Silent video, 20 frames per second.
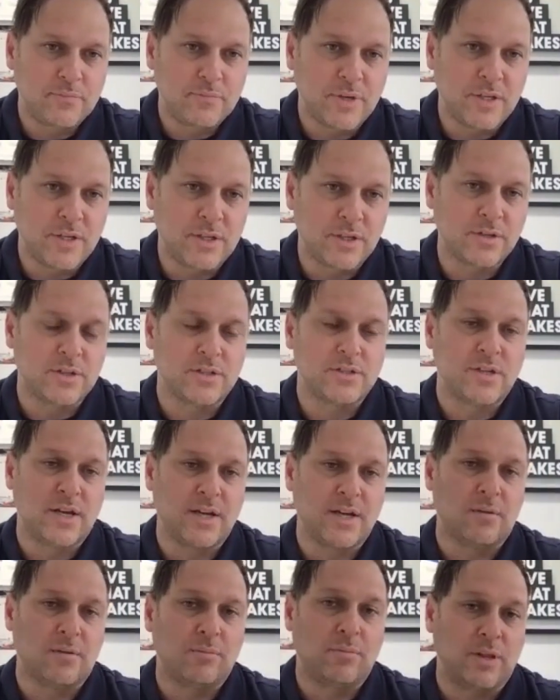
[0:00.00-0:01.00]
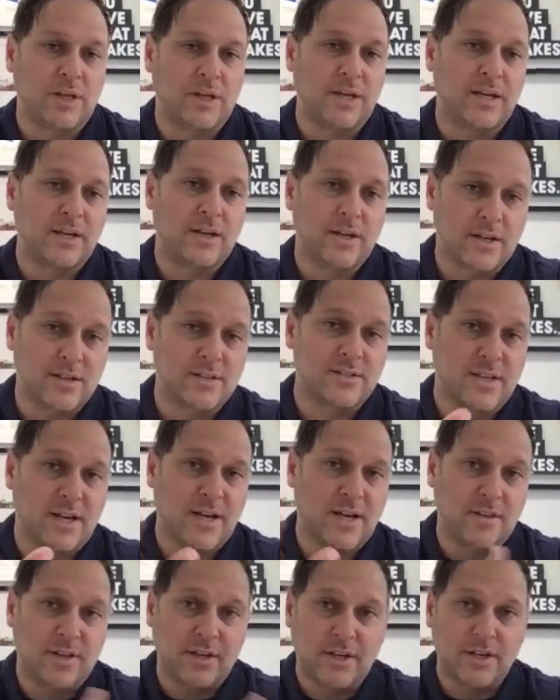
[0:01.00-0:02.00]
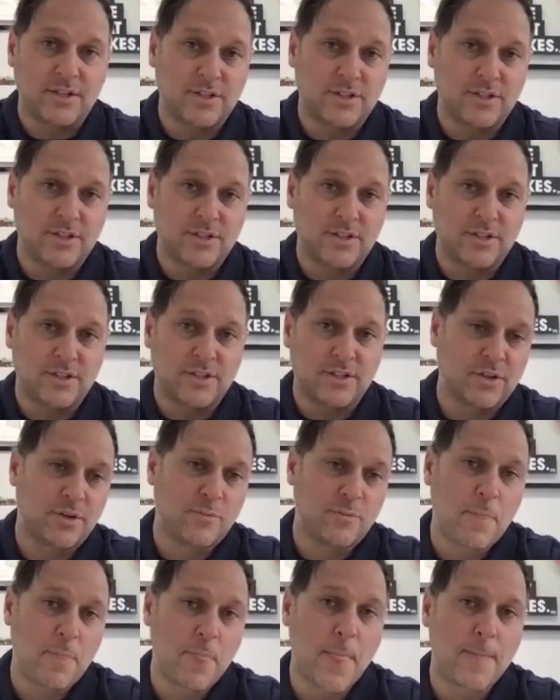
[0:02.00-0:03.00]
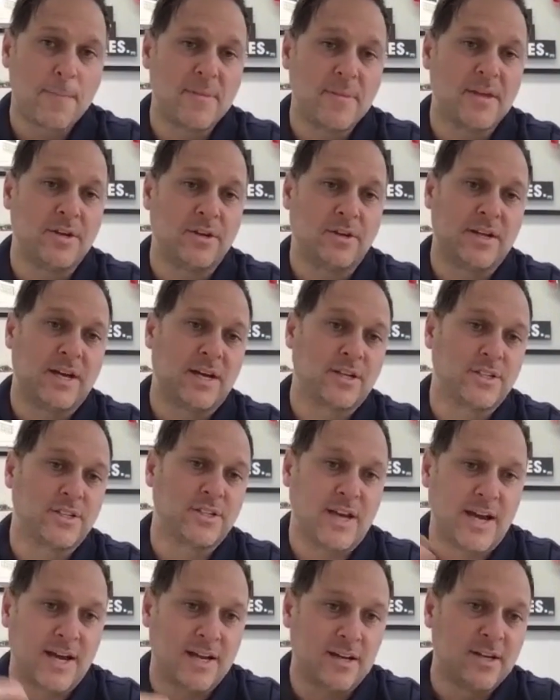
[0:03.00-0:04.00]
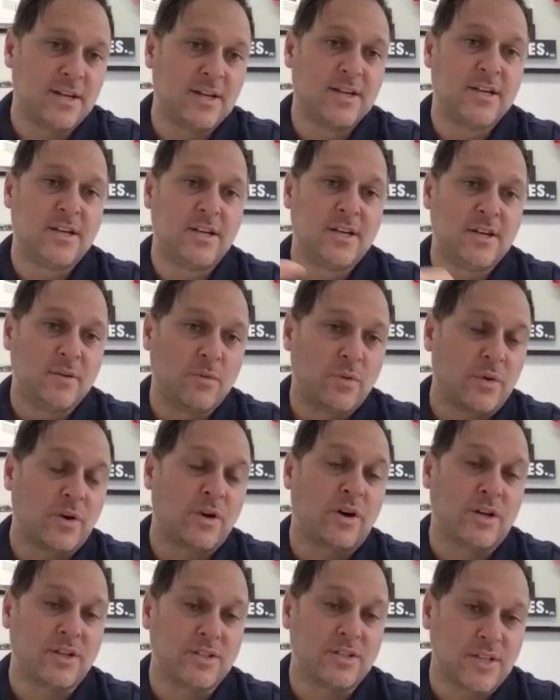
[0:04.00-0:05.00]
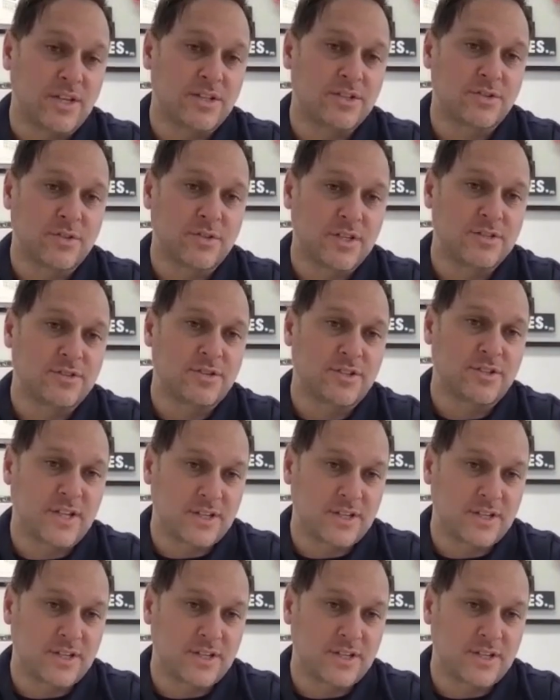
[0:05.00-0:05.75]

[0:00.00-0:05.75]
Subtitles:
meaning you can take a blank cassette, like I just showed you, and you can actually add what we call accessories or